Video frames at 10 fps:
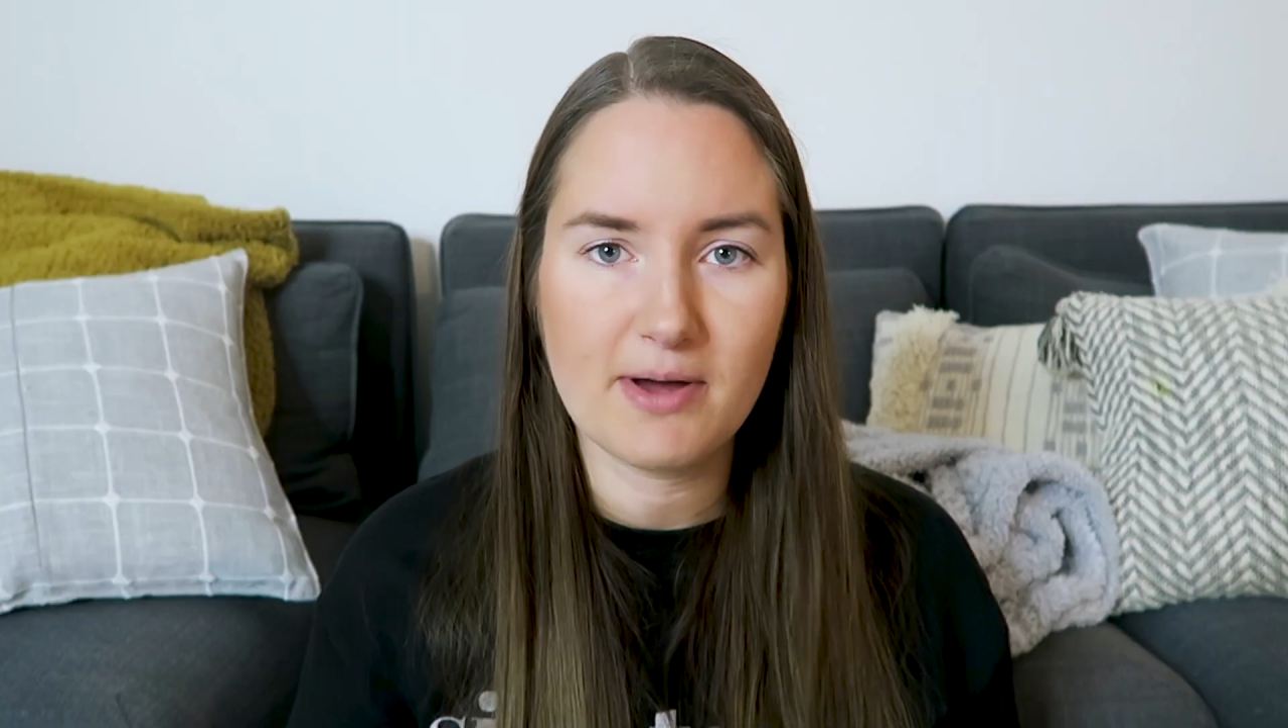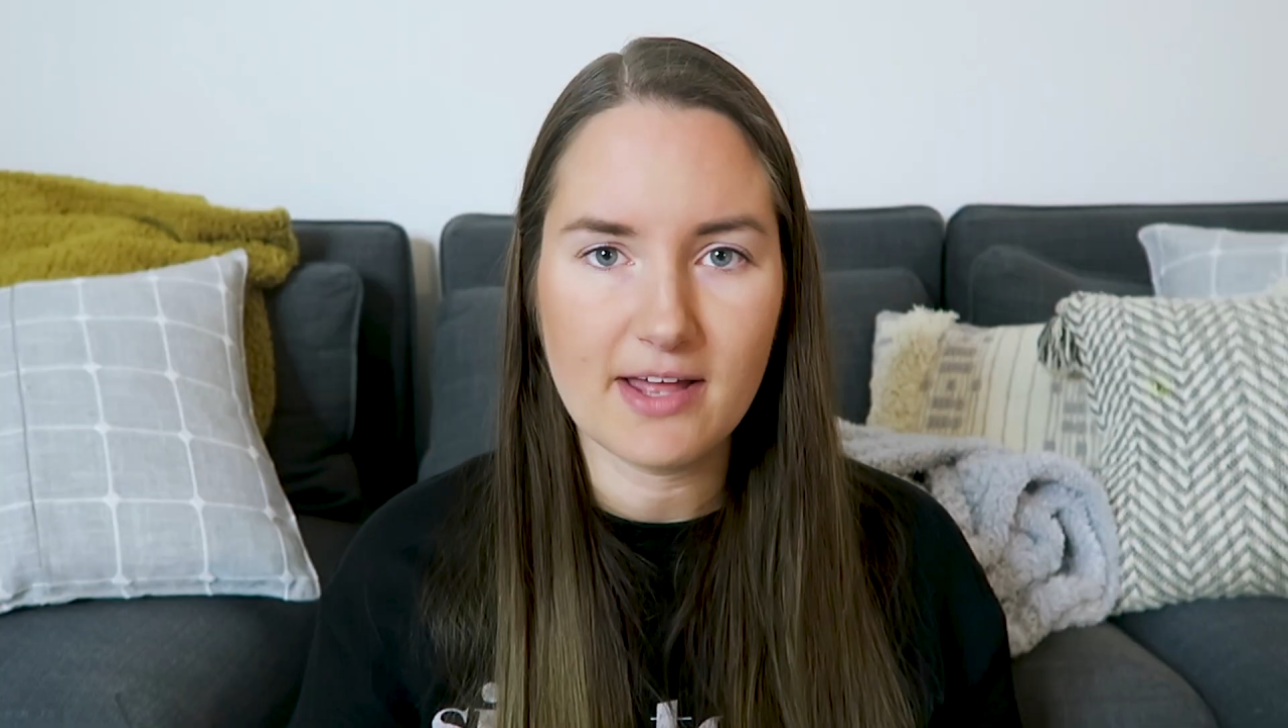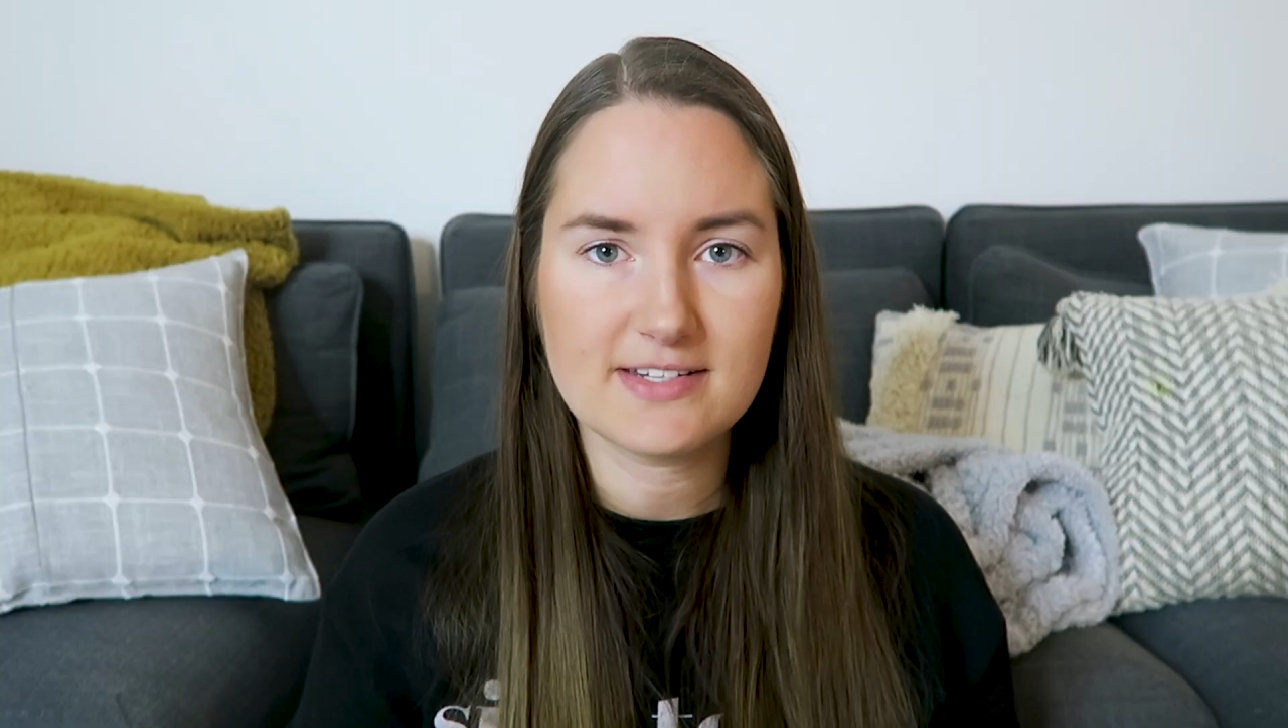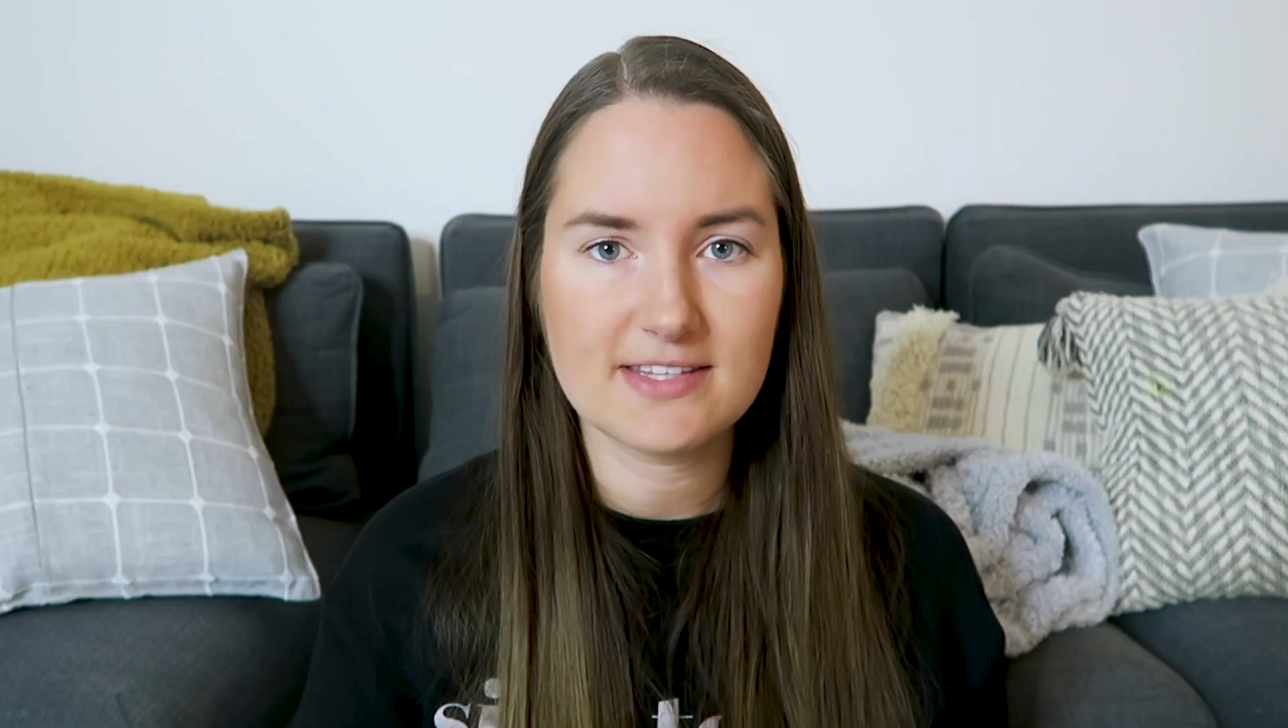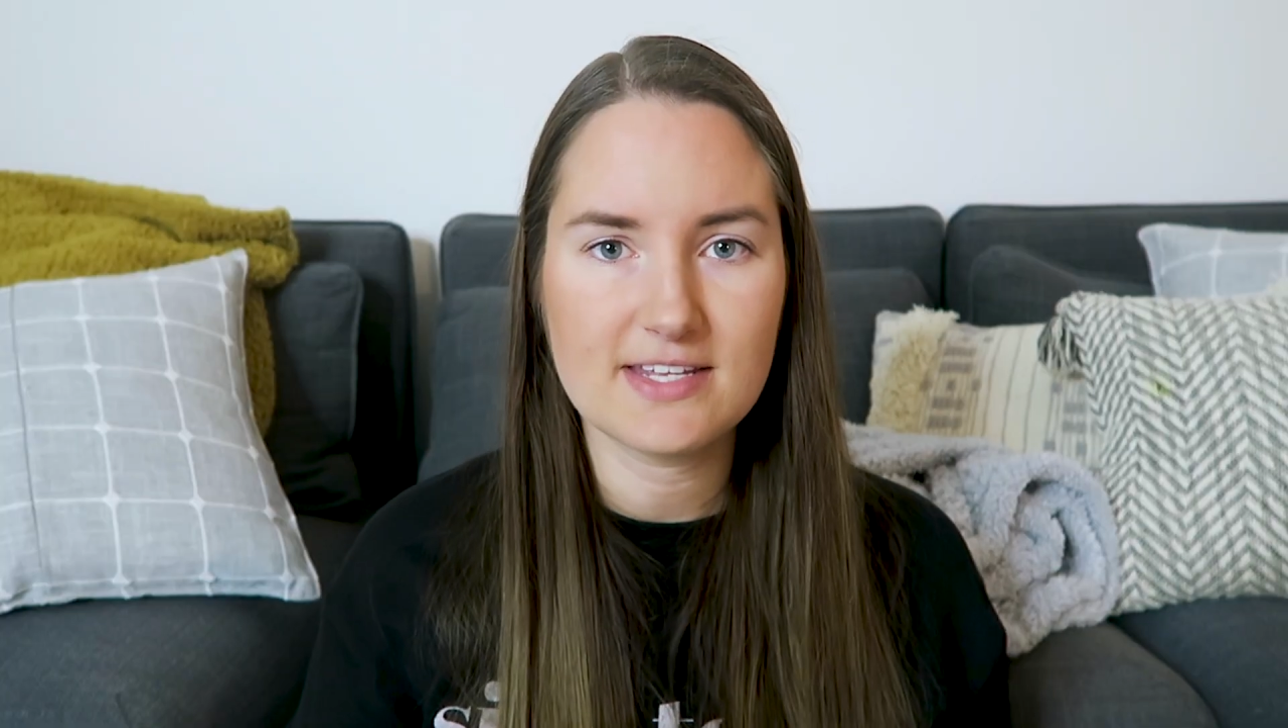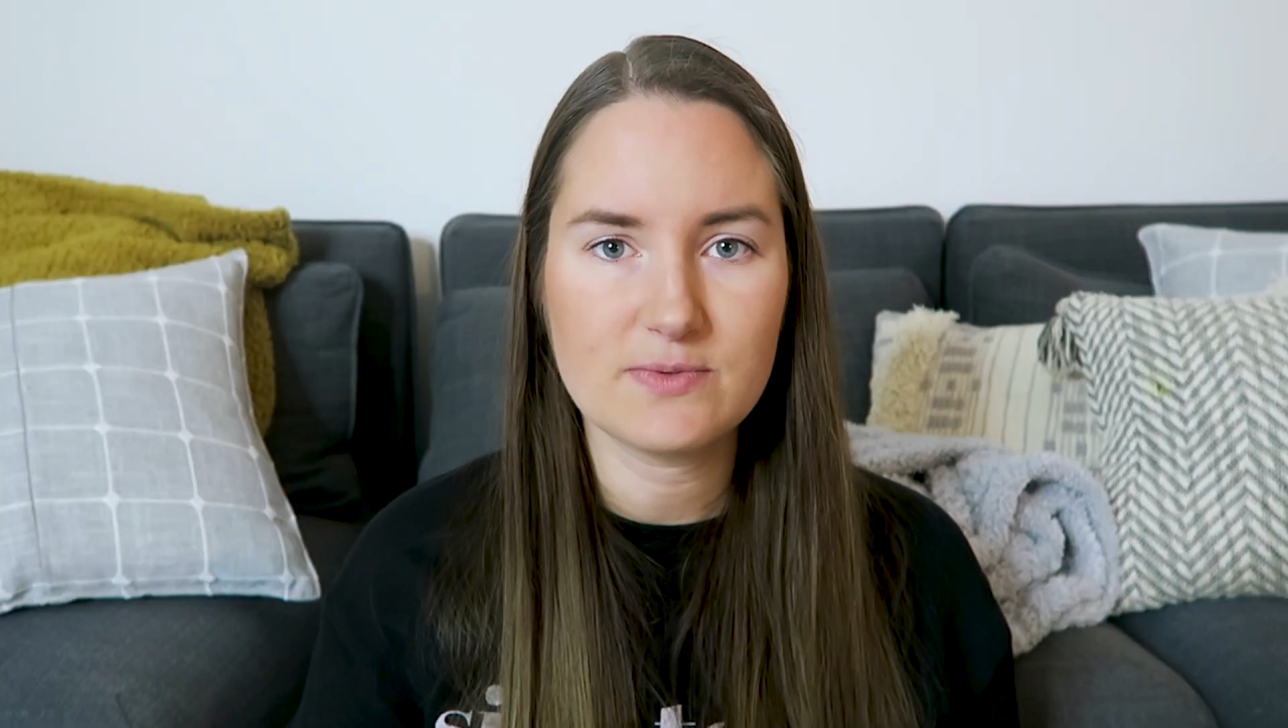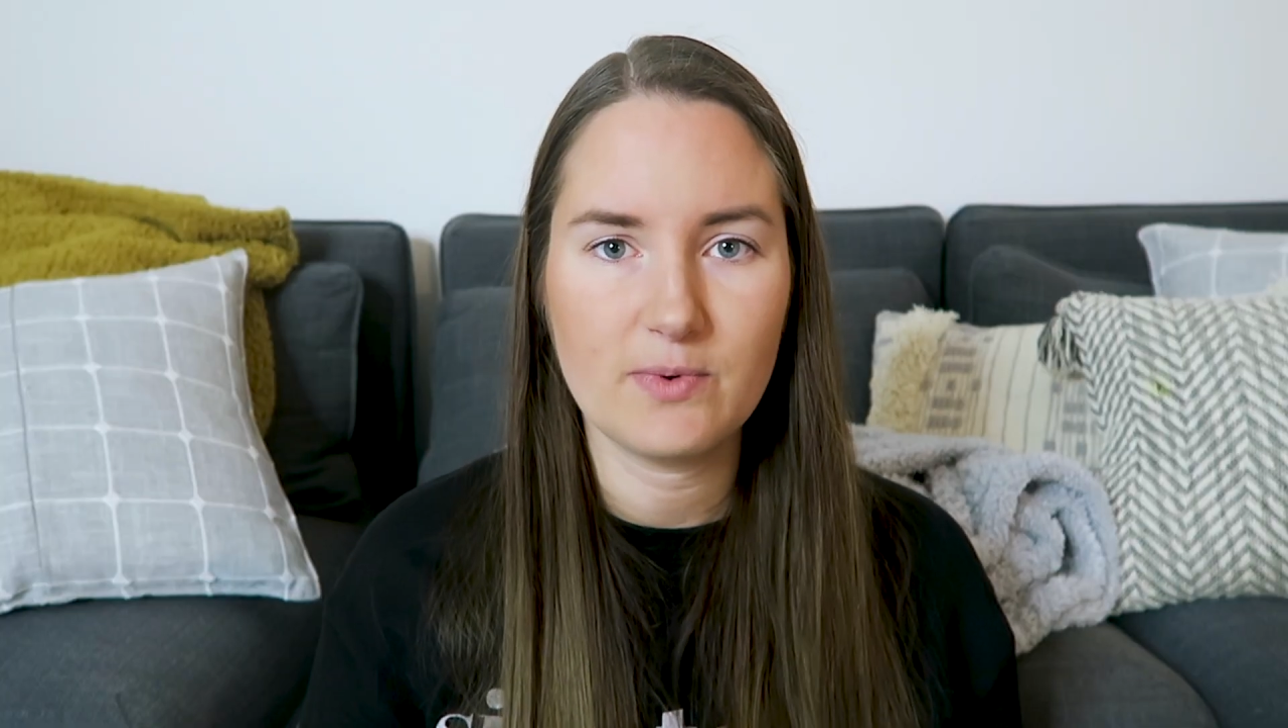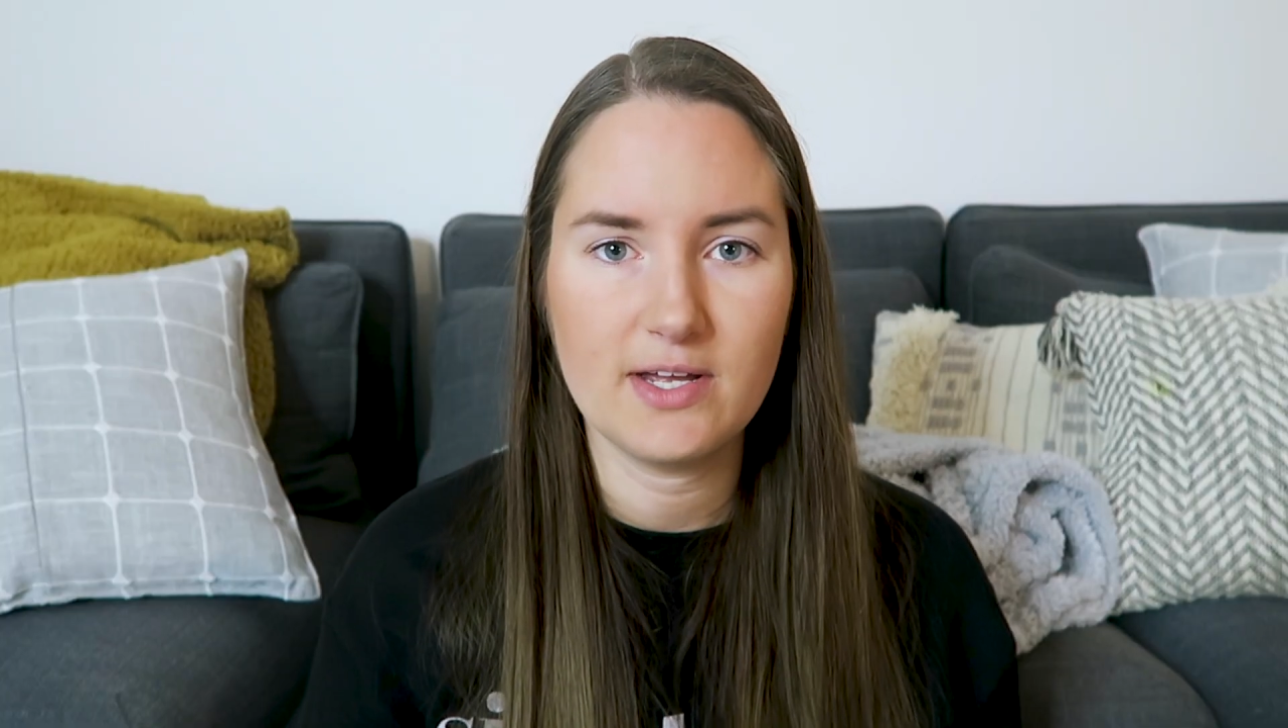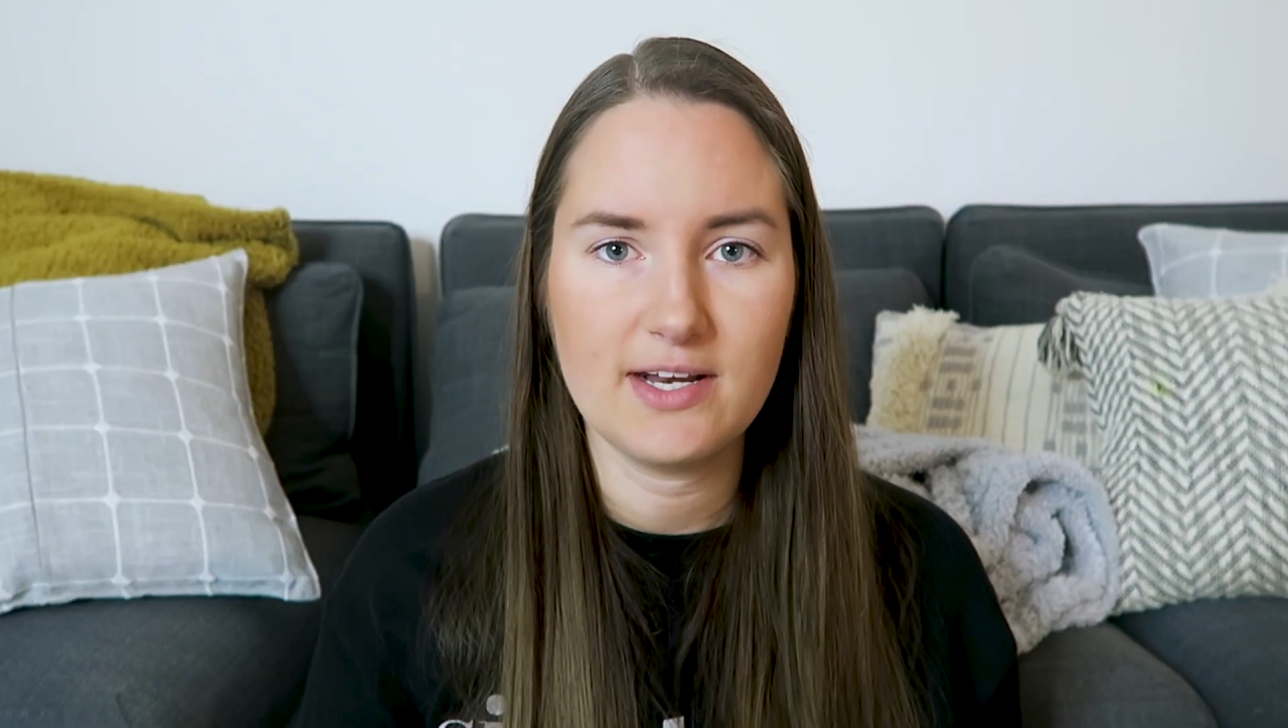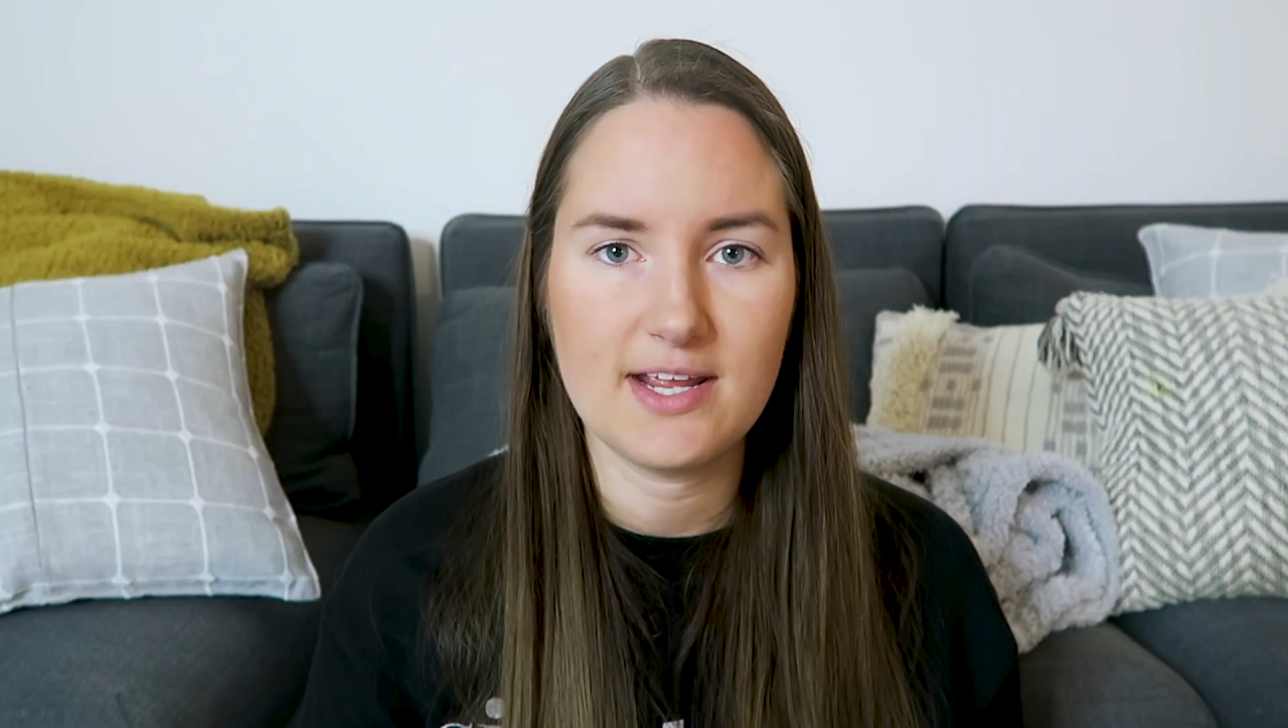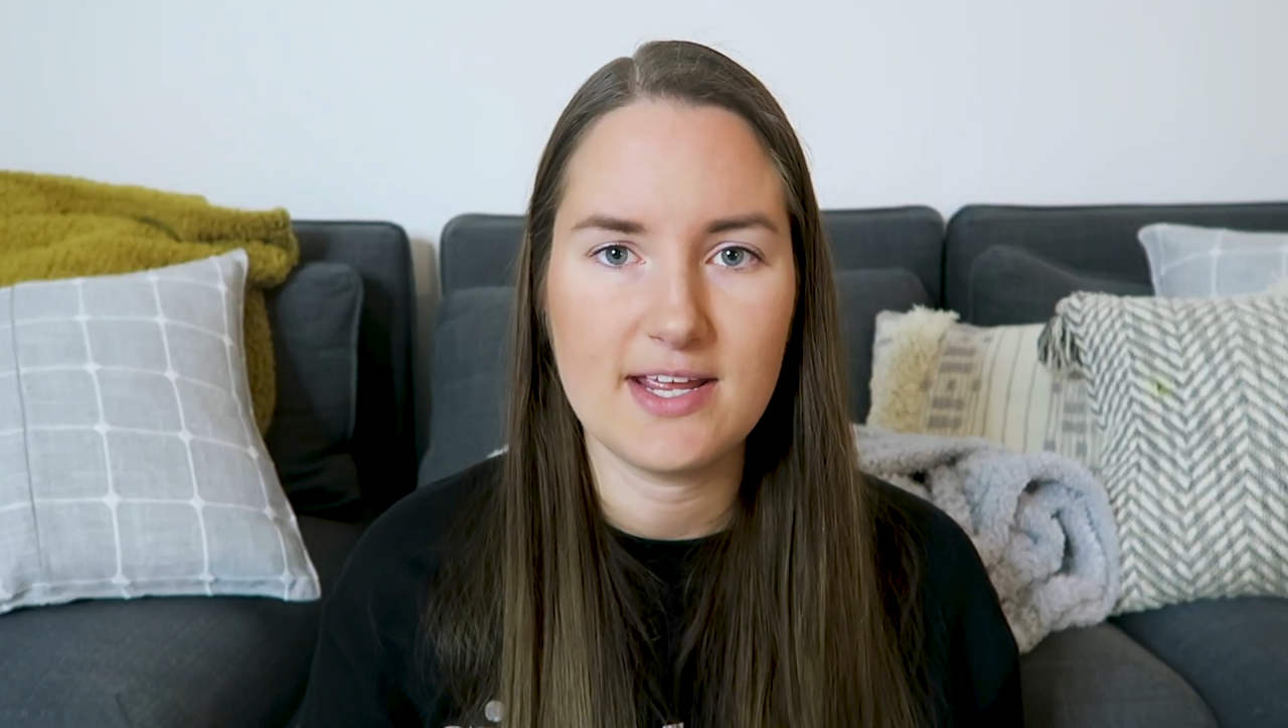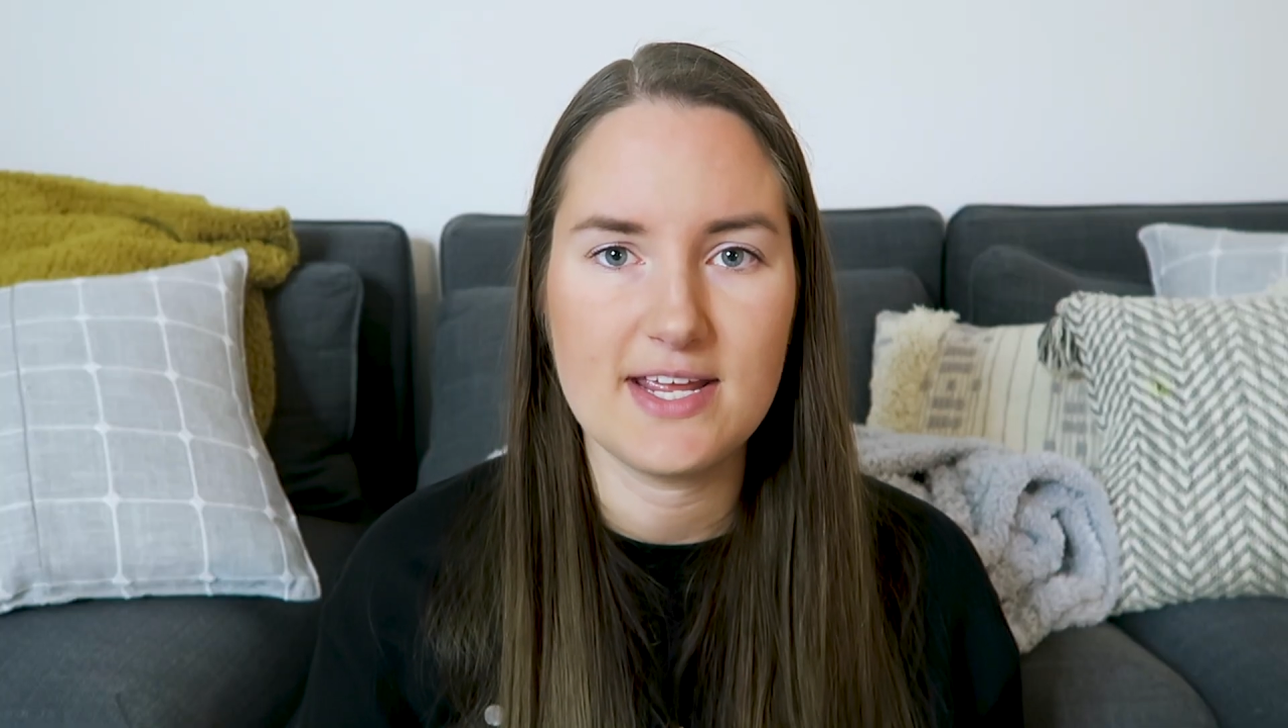but this one